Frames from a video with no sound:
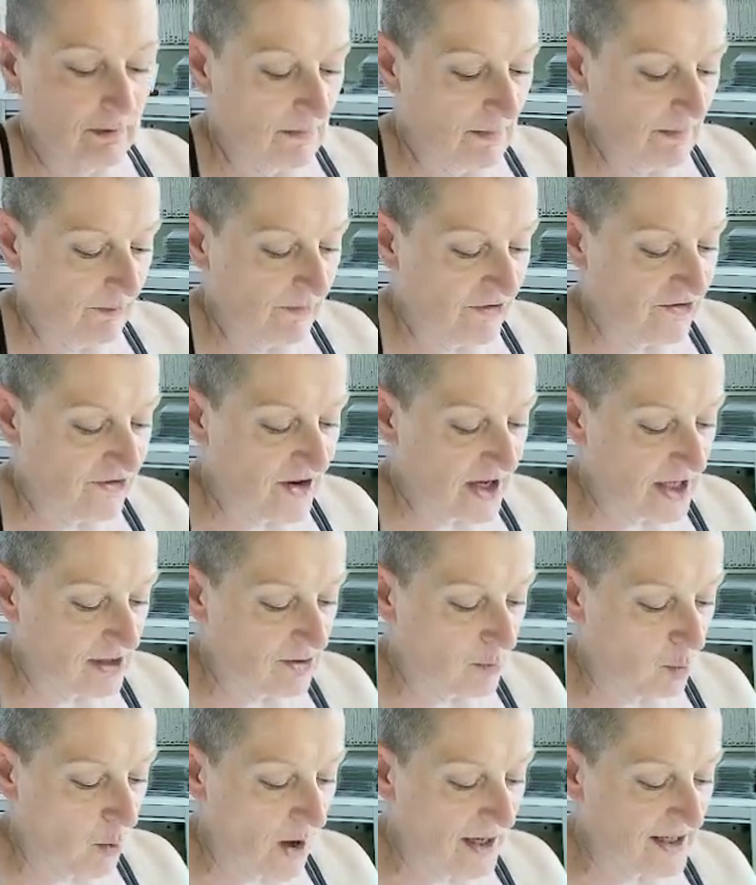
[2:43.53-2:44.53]

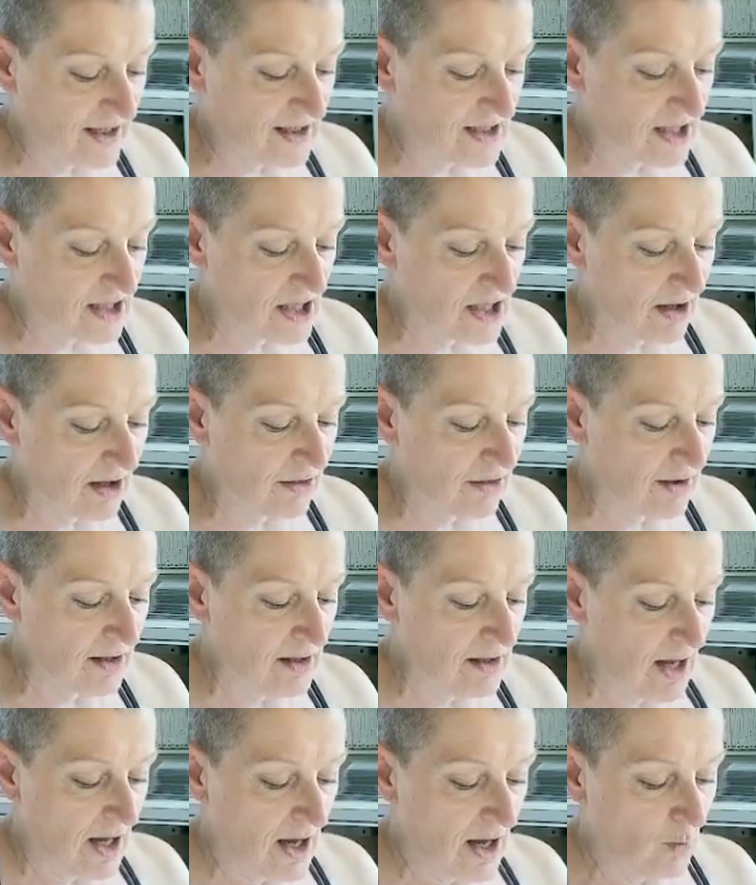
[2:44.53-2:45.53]
feed one into t'other,
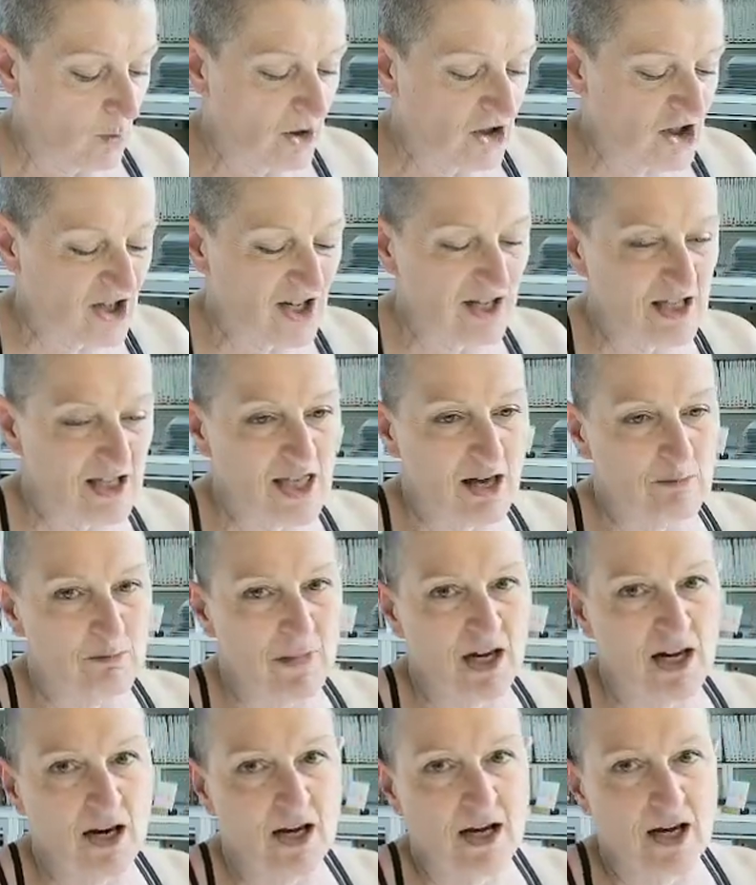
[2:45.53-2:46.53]
which does then
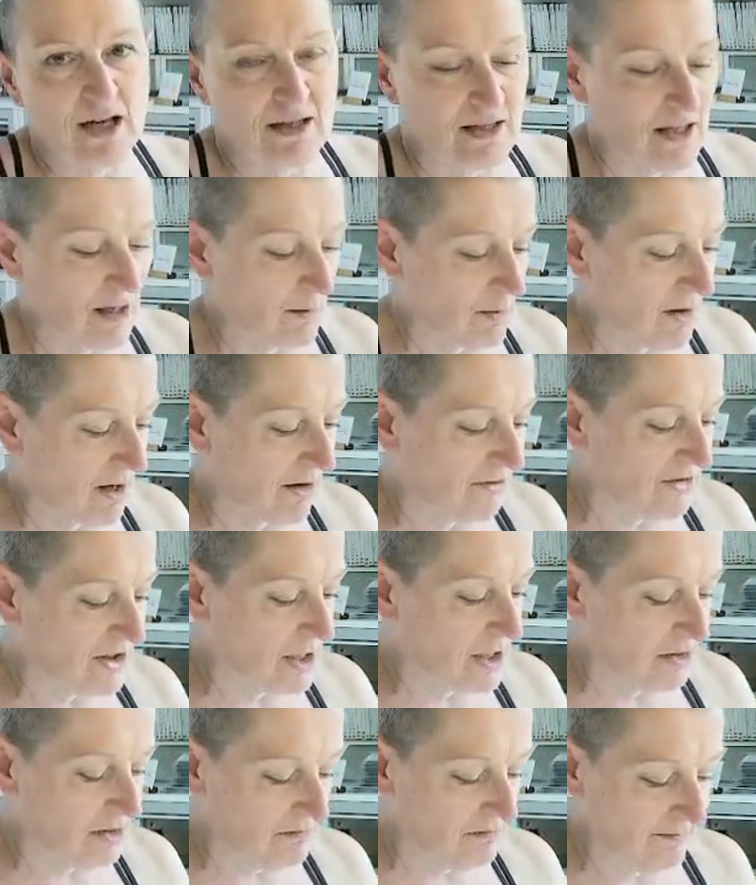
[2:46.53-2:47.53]
mean I end up covered
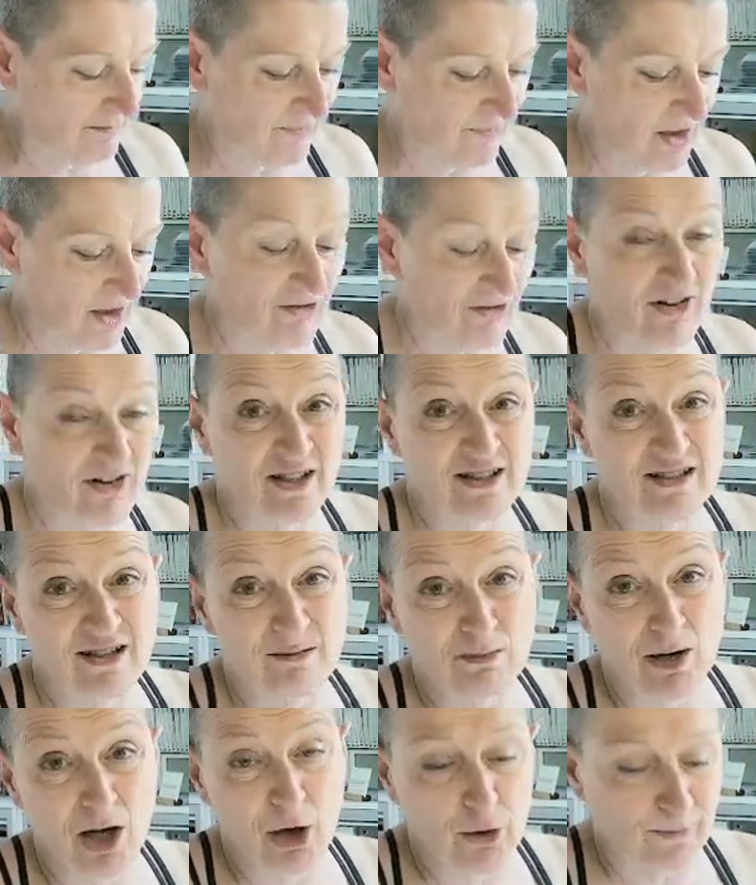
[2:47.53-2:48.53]
in fine tip
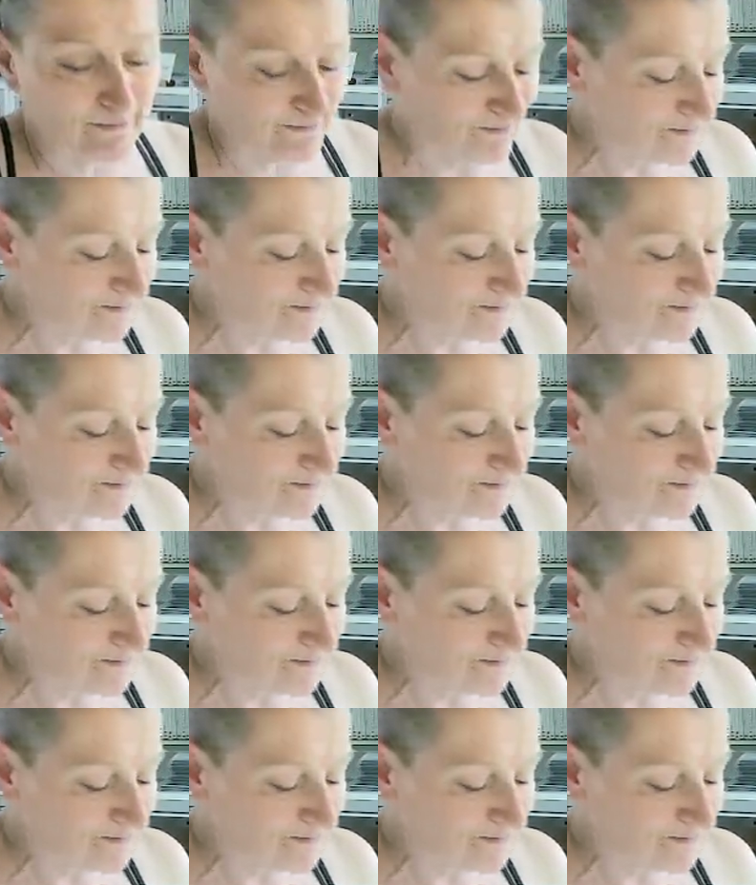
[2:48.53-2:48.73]
glue.